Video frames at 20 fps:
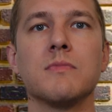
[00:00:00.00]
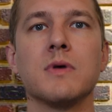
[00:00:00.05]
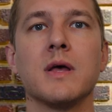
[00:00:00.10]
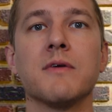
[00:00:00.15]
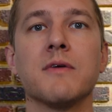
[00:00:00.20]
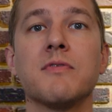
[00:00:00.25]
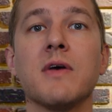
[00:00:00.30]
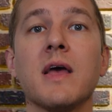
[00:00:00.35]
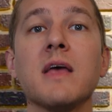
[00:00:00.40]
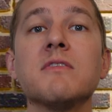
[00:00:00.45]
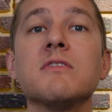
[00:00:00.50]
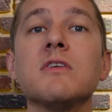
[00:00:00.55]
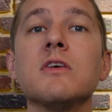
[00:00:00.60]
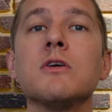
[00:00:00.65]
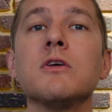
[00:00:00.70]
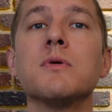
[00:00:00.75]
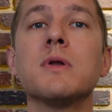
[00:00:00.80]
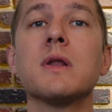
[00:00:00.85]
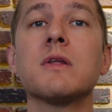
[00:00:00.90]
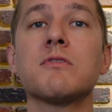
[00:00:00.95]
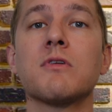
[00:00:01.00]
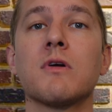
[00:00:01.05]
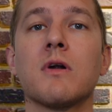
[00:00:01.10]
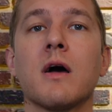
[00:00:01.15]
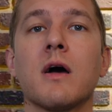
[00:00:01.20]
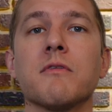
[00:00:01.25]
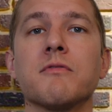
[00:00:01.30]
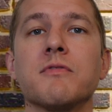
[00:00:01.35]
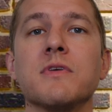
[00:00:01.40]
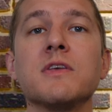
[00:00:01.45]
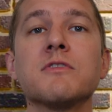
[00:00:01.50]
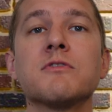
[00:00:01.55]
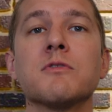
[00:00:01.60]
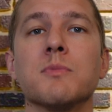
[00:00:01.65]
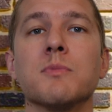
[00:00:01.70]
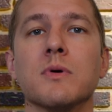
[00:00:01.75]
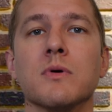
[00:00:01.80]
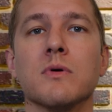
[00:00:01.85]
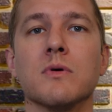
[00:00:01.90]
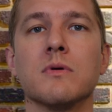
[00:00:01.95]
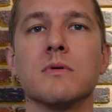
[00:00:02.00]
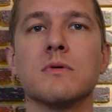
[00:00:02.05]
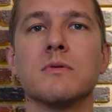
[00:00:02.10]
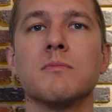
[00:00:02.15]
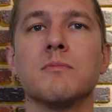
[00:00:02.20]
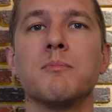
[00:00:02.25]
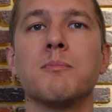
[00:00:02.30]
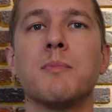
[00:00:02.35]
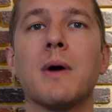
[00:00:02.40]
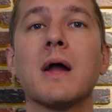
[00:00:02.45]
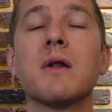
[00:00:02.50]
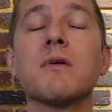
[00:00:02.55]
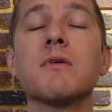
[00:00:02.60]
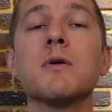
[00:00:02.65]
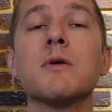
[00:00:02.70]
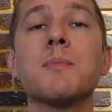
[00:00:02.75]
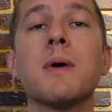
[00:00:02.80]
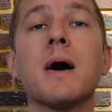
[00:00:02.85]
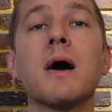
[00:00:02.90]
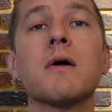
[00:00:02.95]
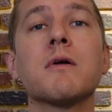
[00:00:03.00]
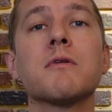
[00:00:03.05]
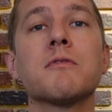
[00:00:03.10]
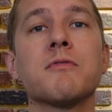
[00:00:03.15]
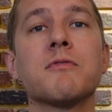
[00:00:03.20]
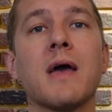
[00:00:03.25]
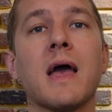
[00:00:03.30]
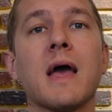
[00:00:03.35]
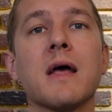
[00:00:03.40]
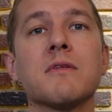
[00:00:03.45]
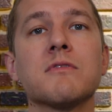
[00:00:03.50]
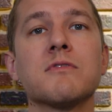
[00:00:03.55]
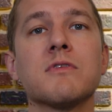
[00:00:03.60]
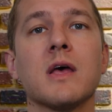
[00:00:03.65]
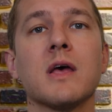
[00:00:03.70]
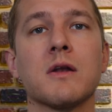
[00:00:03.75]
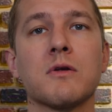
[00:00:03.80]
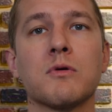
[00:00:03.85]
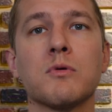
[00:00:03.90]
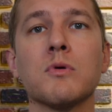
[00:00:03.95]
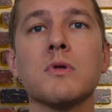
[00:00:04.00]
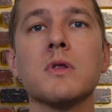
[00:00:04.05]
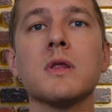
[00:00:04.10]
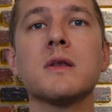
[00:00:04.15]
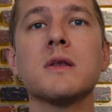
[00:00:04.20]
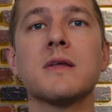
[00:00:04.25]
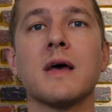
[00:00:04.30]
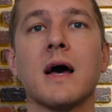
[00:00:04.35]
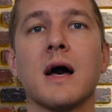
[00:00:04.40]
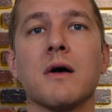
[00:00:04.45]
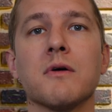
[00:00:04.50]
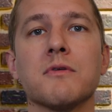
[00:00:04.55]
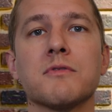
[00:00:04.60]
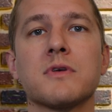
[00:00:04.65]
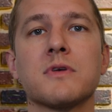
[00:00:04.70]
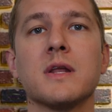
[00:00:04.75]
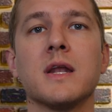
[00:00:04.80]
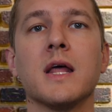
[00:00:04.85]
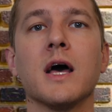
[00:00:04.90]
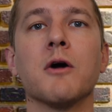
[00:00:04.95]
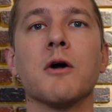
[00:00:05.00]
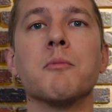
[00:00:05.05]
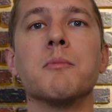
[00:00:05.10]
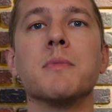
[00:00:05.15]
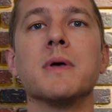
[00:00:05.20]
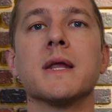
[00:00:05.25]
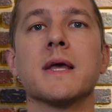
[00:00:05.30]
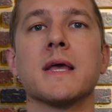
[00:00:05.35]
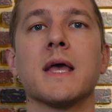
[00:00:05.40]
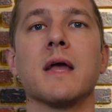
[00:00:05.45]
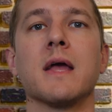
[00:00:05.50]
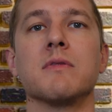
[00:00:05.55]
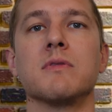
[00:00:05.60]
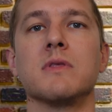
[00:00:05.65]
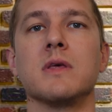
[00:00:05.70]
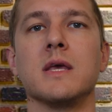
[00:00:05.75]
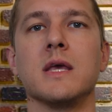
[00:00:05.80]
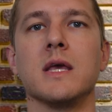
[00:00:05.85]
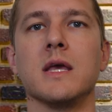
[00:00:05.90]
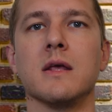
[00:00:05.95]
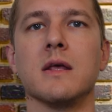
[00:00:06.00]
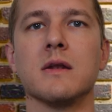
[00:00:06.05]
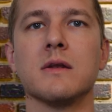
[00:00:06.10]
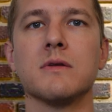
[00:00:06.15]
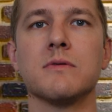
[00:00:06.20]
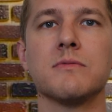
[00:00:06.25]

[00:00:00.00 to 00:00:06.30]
If AC units are not feasible, battery-powered fans and cooling towels can help mitigate the heat.